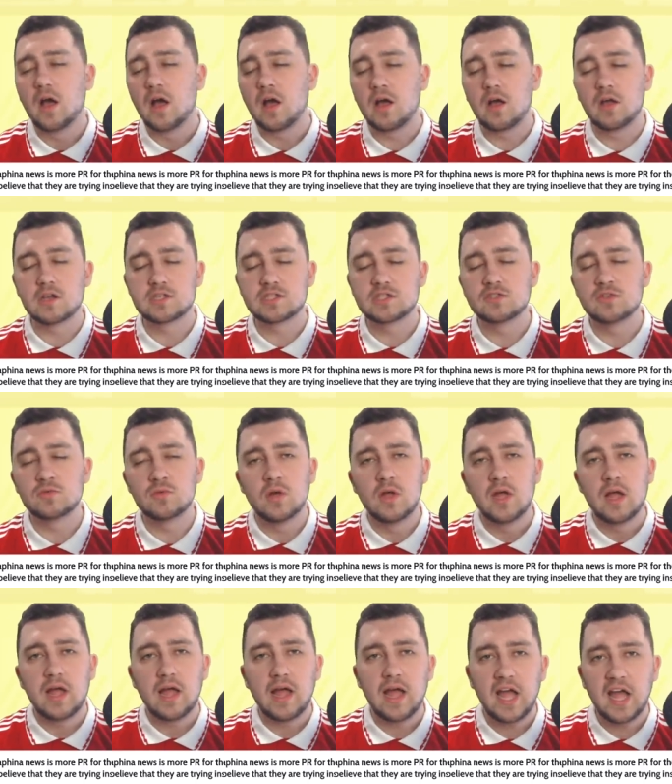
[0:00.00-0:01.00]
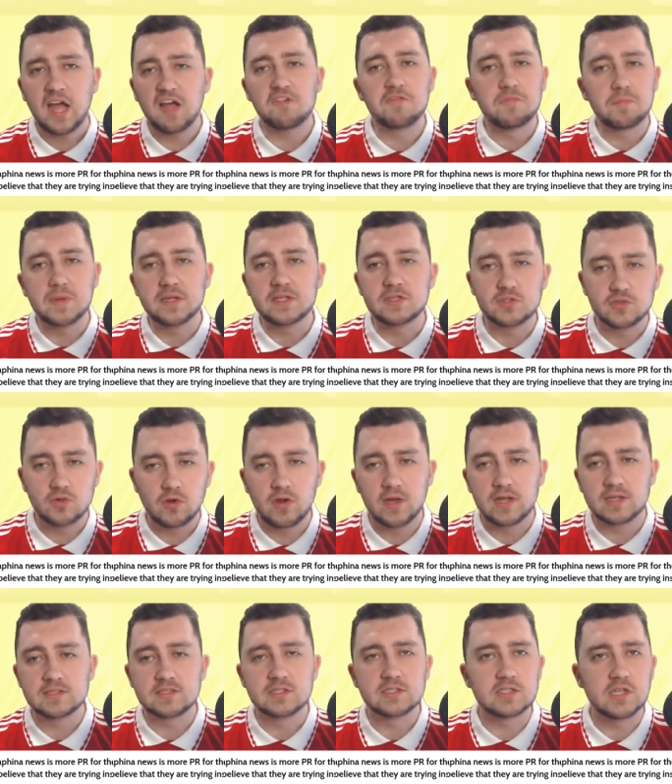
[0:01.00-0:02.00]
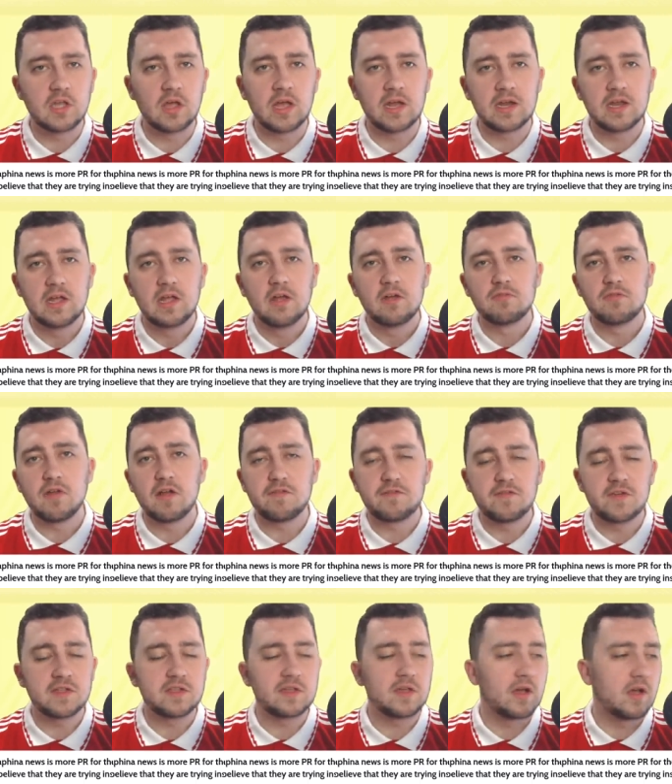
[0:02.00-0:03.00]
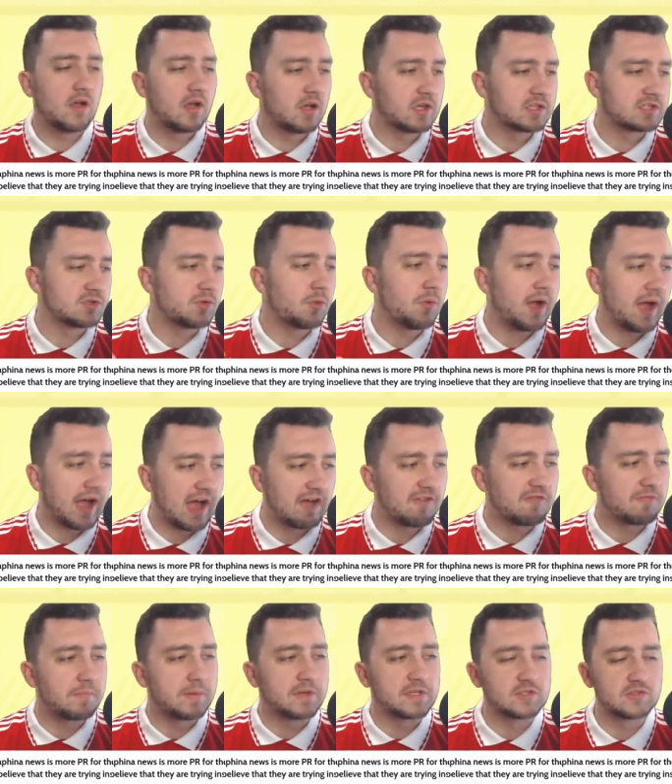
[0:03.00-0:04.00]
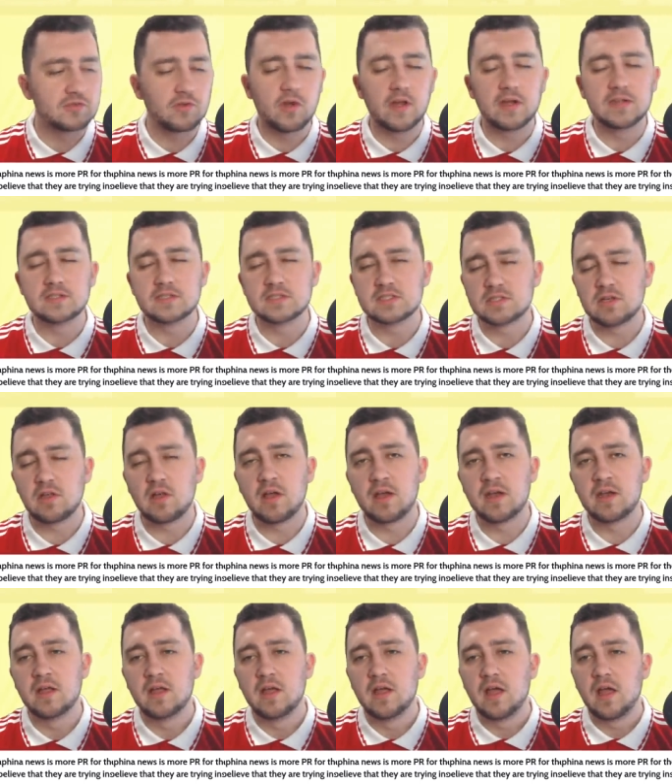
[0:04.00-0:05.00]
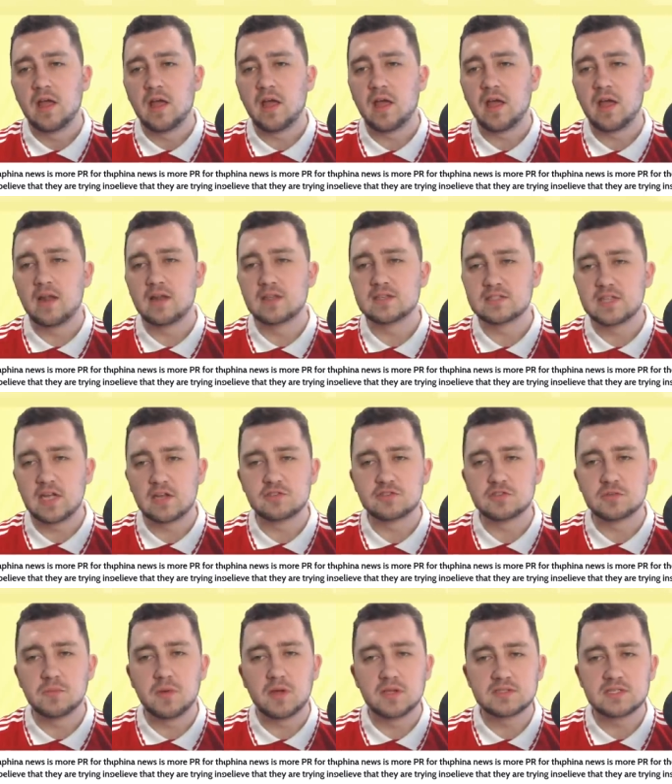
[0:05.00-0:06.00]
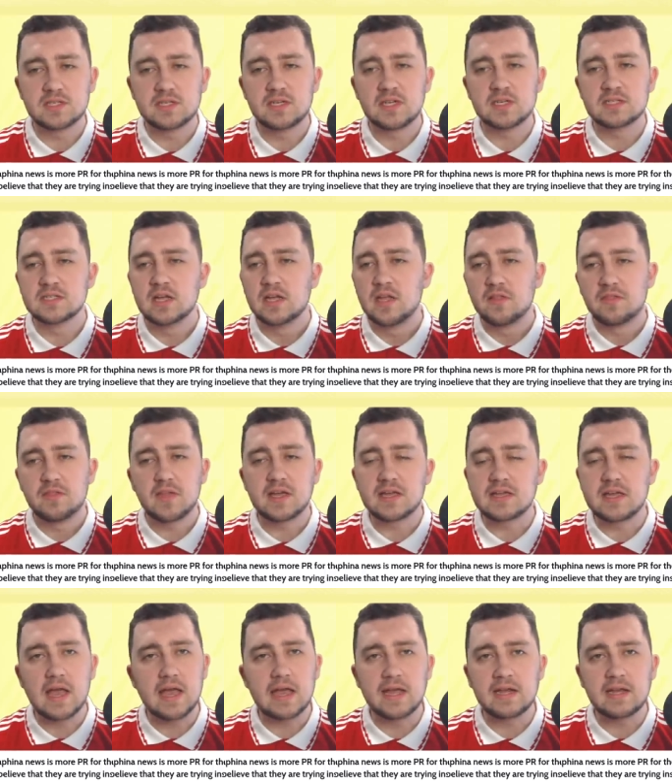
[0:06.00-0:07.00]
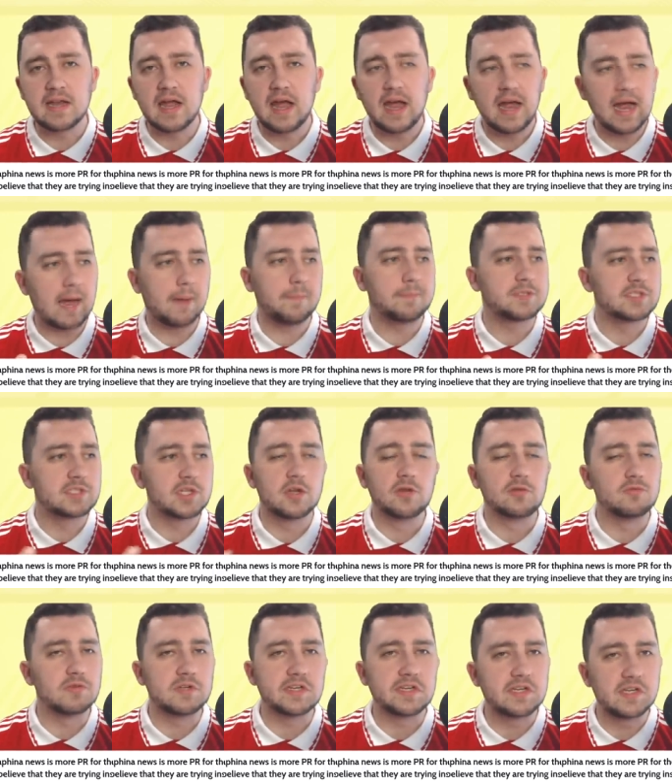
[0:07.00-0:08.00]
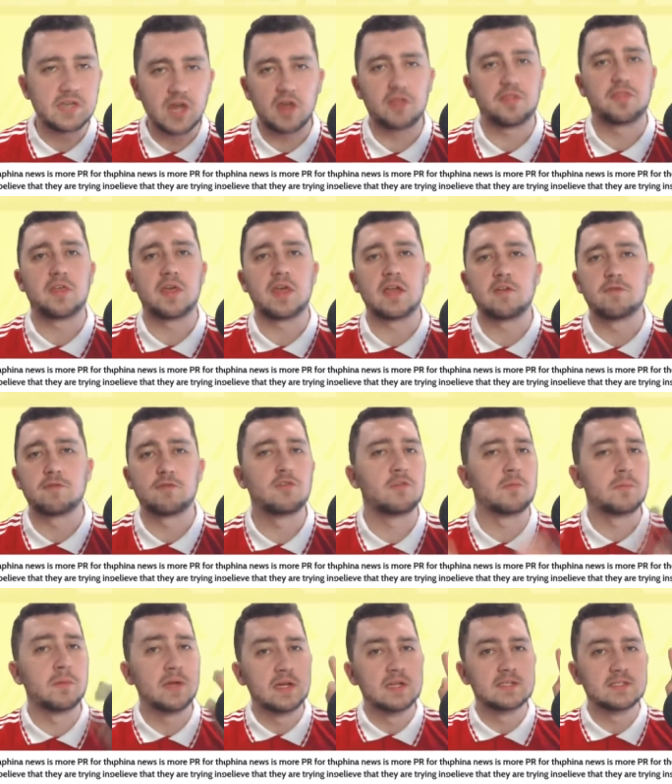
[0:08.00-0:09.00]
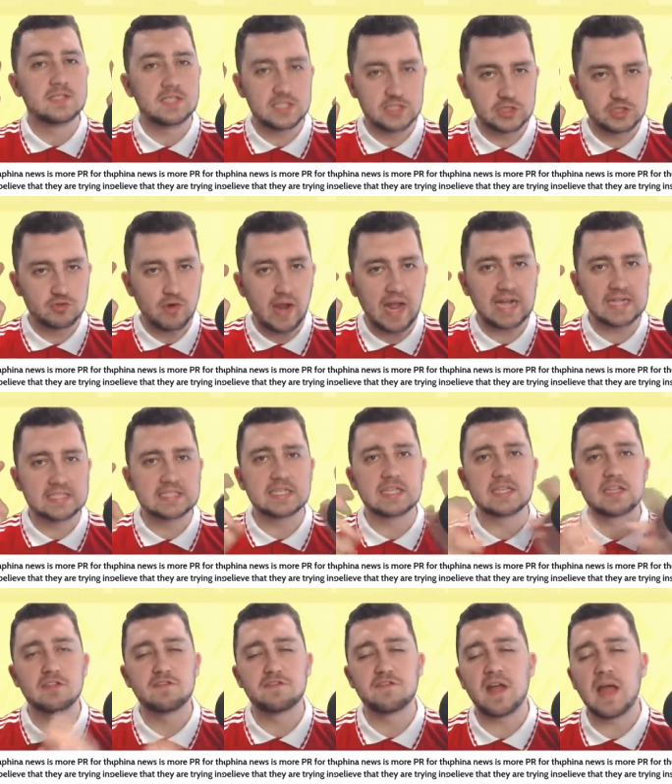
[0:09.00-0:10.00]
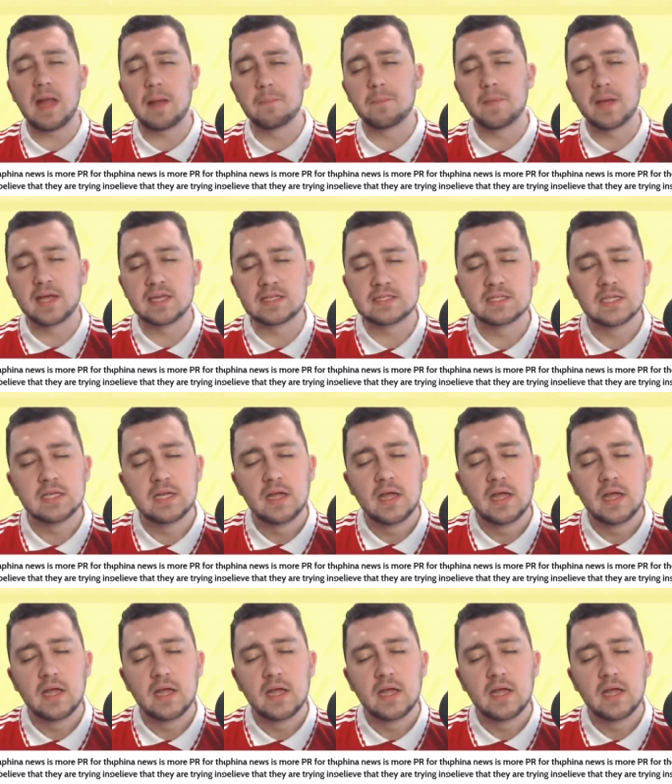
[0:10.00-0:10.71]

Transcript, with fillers: Arsenal have been trying to sign Raphinha. Arsenal have been trying to sign uh, Lisandro Martinez. They gain absolutely nothing from distracting the fan base